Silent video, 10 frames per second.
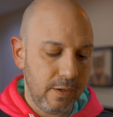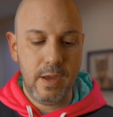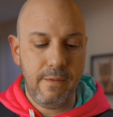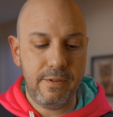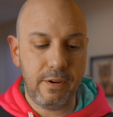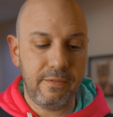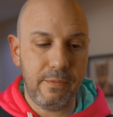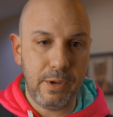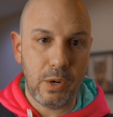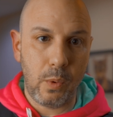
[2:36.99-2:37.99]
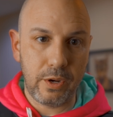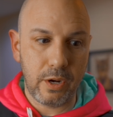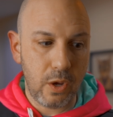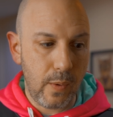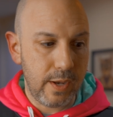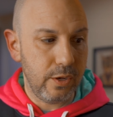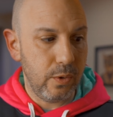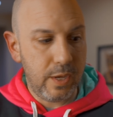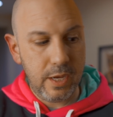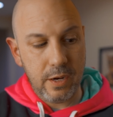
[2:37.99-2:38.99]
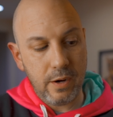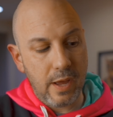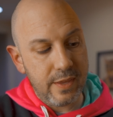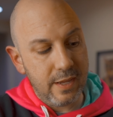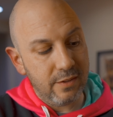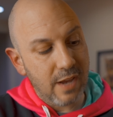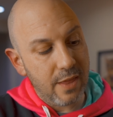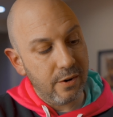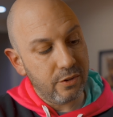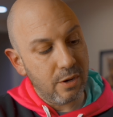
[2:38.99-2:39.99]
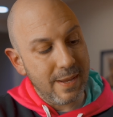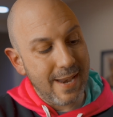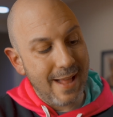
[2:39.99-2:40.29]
If you're unfamiliar, what you're gonna go ahead and do here on the inside, there's gonna be an